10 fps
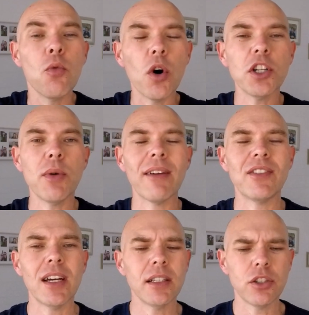What you have
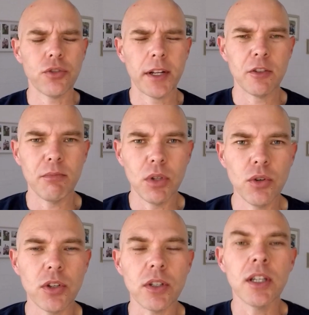done is
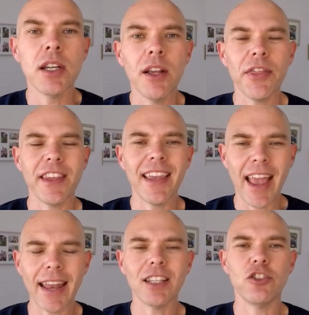transmuted
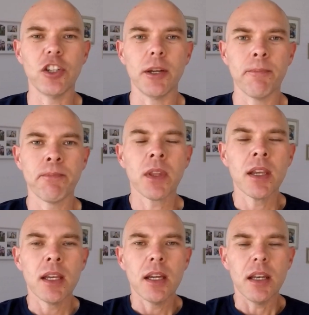the energy.
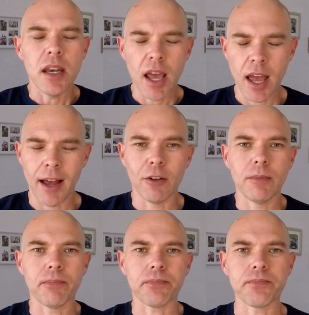Now,
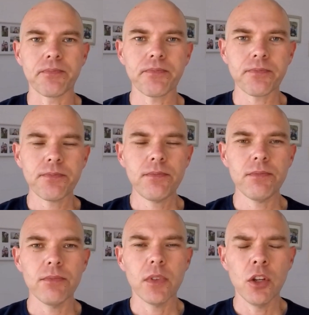
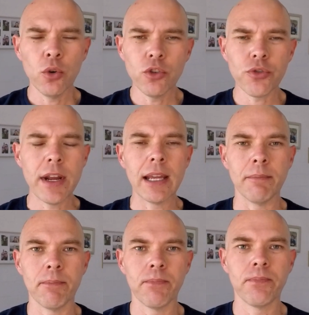your
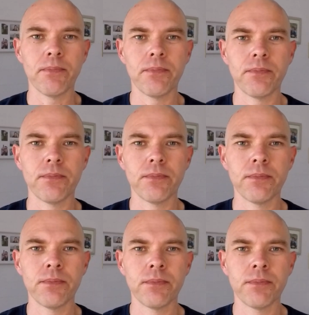dream.
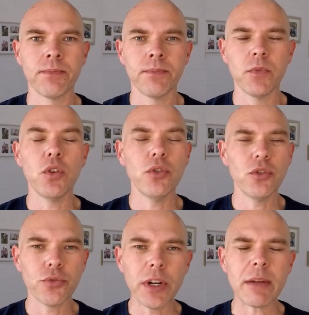Your
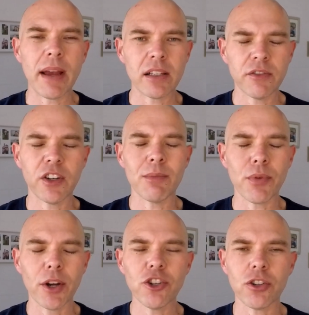dream has a
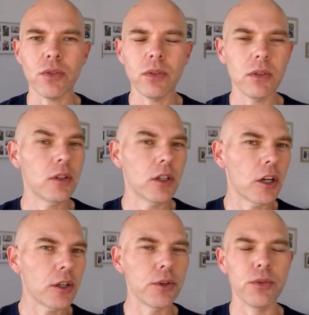vibrational
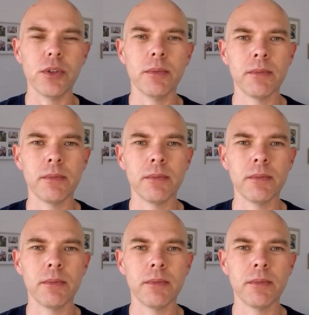code.